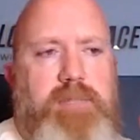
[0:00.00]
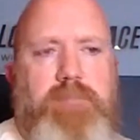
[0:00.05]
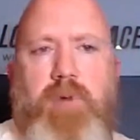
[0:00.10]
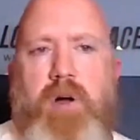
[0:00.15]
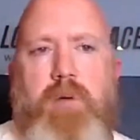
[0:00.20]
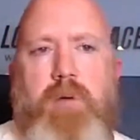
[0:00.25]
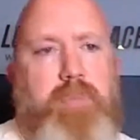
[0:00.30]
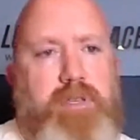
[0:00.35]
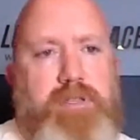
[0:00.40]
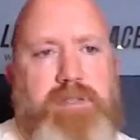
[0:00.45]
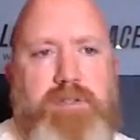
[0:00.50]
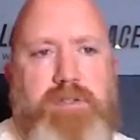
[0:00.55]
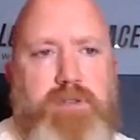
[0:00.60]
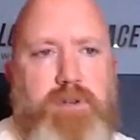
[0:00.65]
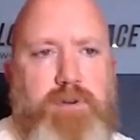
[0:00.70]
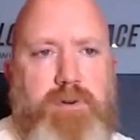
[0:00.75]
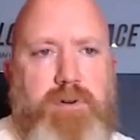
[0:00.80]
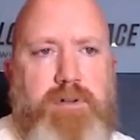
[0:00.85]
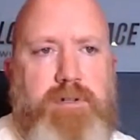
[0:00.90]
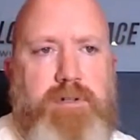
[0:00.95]
small
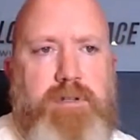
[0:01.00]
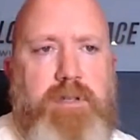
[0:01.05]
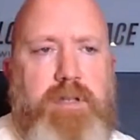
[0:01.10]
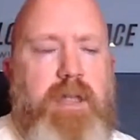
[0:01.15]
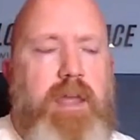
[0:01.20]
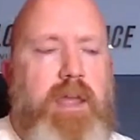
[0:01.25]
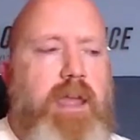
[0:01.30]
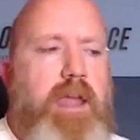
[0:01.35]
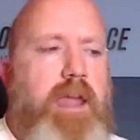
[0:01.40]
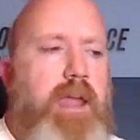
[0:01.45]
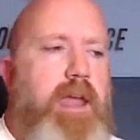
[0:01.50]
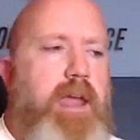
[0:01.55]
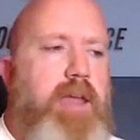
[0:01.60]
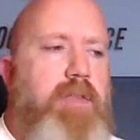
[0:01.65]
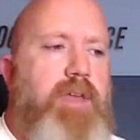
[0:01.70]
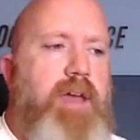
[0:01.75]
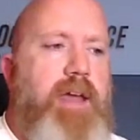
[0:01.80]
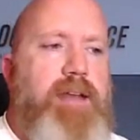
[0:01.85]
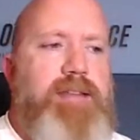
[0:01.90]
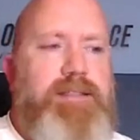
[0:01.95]
business owners,
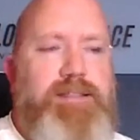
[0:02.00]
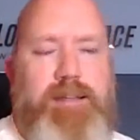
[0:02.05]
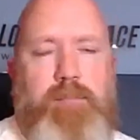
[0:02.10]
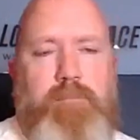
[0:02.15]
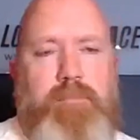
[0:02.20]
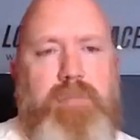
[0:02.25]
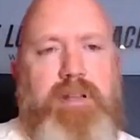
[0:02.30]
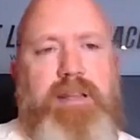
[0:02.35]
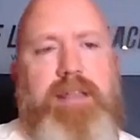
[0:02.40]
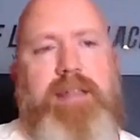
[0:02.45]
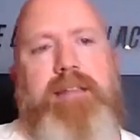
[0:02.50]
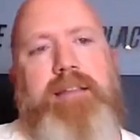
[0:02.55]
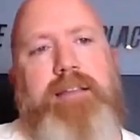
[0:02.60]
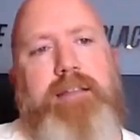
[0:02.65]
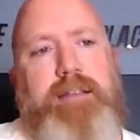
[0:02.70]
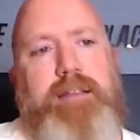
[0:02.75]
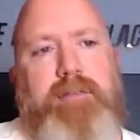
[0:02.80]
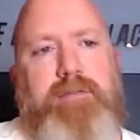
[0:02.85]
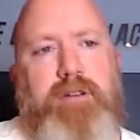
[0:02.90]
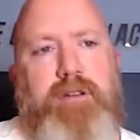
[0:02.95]
and that is
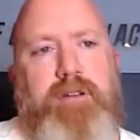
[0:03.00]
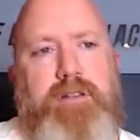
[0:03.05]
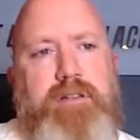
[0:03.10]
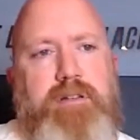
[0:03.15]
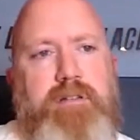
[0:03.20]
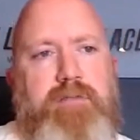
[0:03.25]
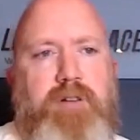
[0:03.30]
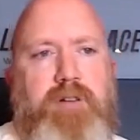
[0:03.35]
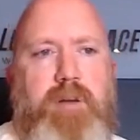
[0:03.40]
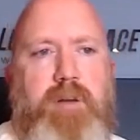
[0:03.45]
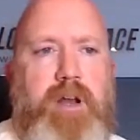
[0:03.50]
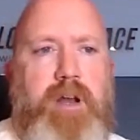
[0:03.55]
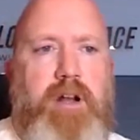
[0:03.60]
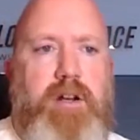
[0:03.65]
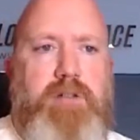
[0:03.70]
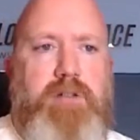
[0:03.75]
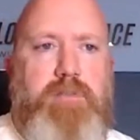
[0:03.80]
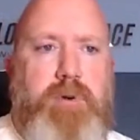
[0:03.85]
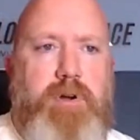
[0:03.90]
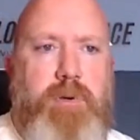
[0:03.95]
completely different from an
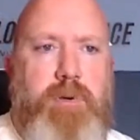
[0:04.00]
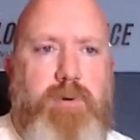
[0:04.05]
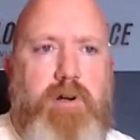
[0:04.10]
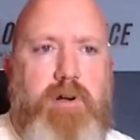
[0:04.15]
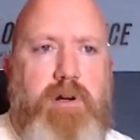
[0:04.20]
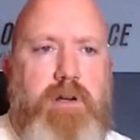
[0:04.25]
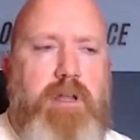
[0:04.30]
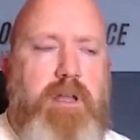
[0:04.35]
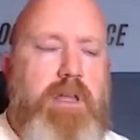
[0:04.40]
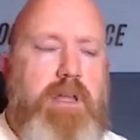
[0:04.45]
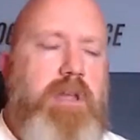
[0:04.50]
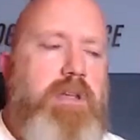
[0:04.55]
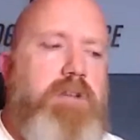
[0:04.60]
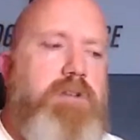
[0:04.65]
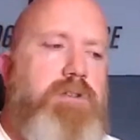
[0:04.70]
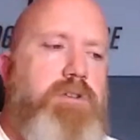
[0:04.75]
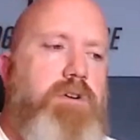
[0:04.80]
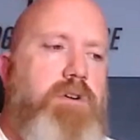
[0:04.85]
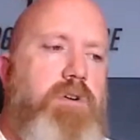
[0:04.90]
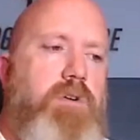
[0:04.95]
entrepreneur.
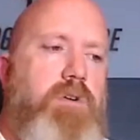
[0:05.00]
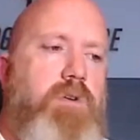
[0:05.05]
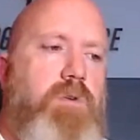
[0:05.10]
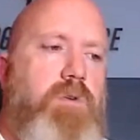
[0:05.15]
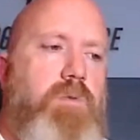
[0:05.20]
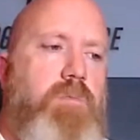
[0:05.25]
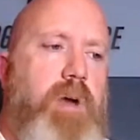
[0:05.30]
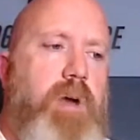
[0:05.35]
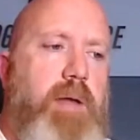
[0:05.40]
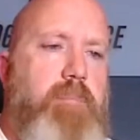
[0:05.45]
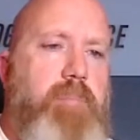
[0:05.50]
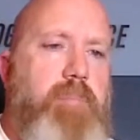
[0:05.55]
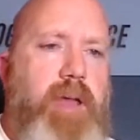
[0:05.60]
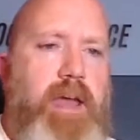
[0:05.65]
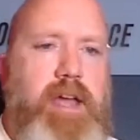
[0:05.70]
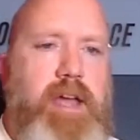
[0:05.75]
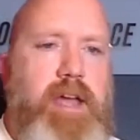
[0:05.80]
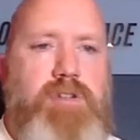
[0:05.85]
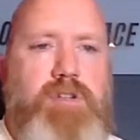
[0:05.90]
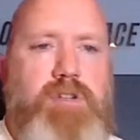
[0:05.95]
So my
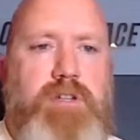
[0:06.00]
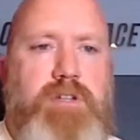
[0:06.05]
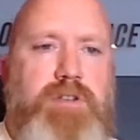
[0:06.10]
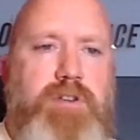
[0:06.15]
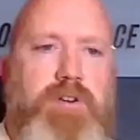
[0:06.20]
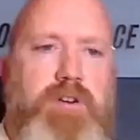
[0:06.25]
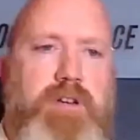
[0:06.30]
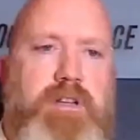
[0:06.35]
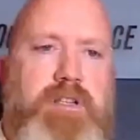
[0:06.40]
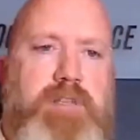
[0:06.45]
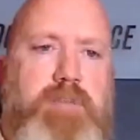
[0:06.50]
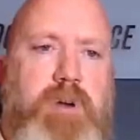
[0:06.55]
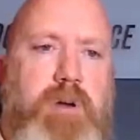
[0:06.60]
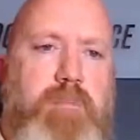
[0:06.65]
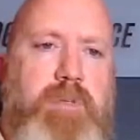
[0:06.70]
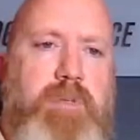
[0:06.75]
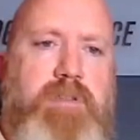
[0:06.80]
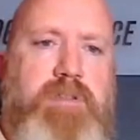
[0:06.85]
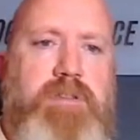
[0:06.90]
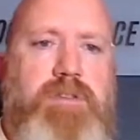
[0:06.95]
passion is turning
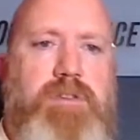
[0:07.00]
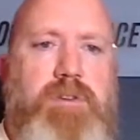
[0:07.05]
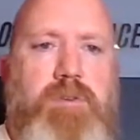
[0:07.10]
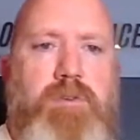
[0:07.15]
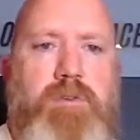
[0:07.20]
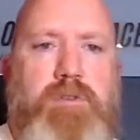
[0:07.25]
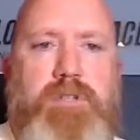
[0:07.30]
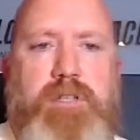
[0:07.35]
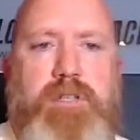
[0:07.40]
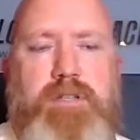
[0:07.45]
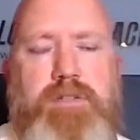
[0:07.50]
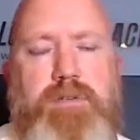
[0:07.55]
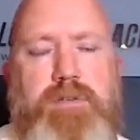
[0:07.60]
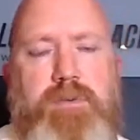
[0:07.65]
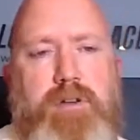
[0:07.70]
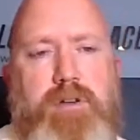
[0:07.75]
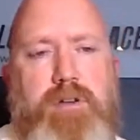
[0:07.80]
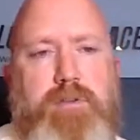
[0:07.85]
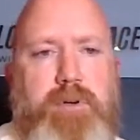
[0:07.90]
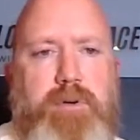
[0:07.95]
small business owners
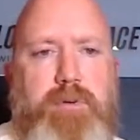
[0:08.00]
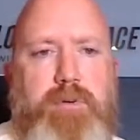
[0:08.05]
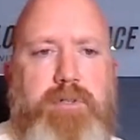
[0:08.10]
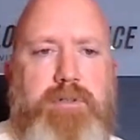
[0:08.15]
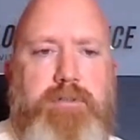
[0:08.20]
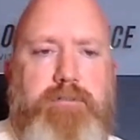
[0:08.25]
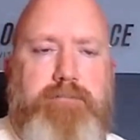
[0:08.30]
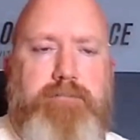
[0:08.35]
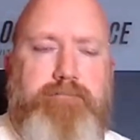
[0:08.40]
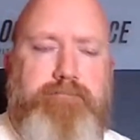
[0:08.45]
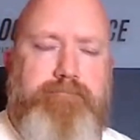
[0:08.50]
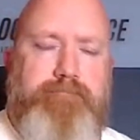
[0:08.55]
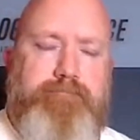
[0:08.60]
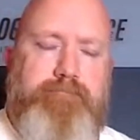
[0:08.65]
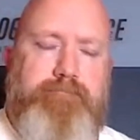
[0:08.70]
into entrepreneurs.